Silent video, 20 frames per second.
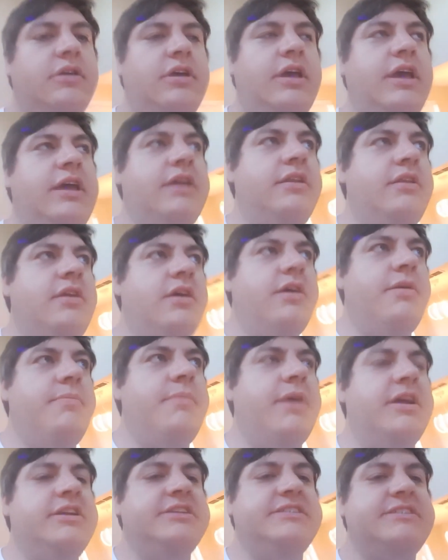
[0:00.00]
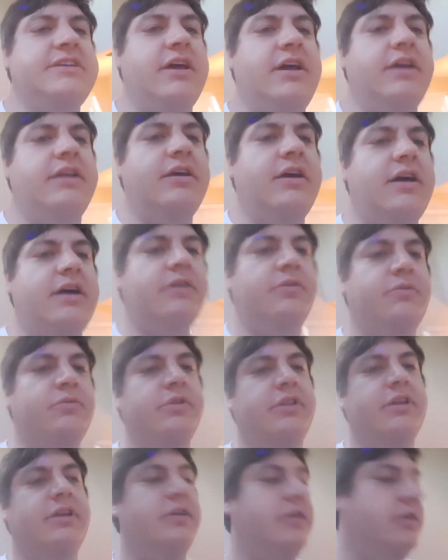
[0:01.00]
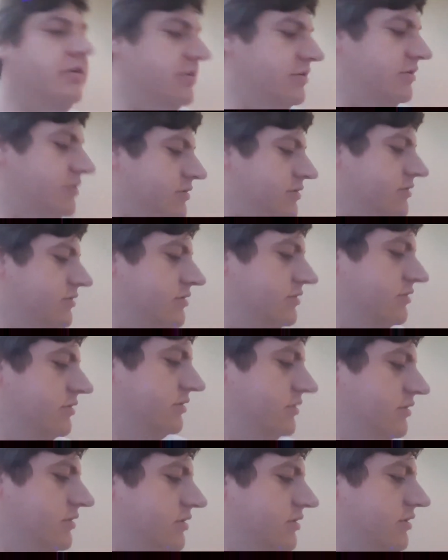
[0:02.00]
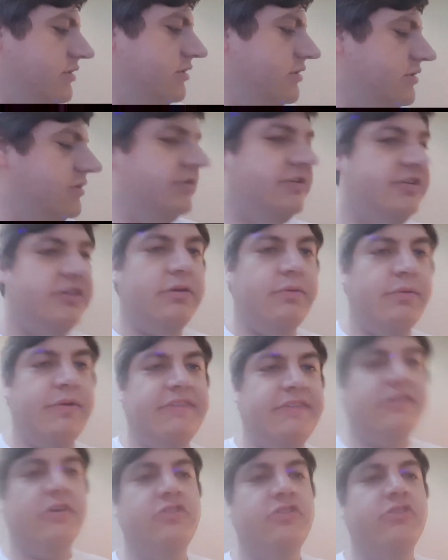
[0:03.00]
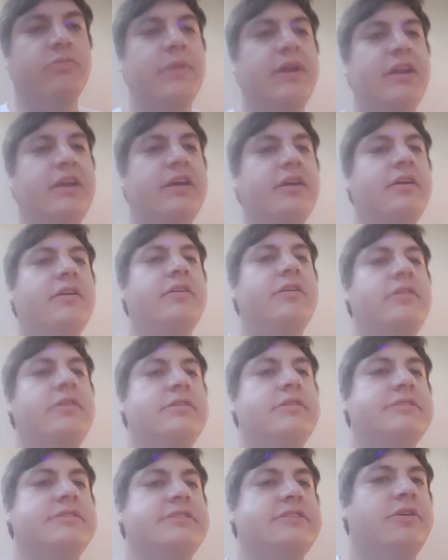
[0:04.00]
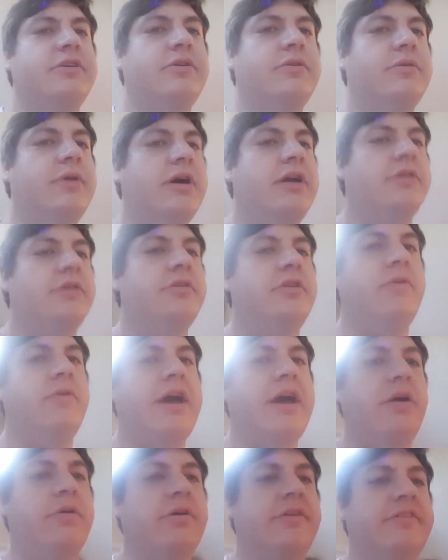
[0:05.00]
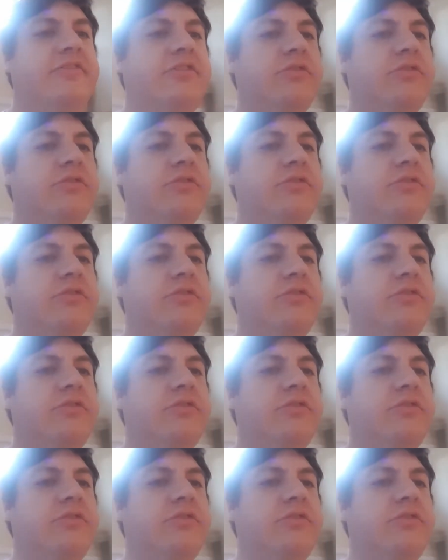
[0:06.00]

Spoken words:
and I don't really deal with social media, so I don't know how else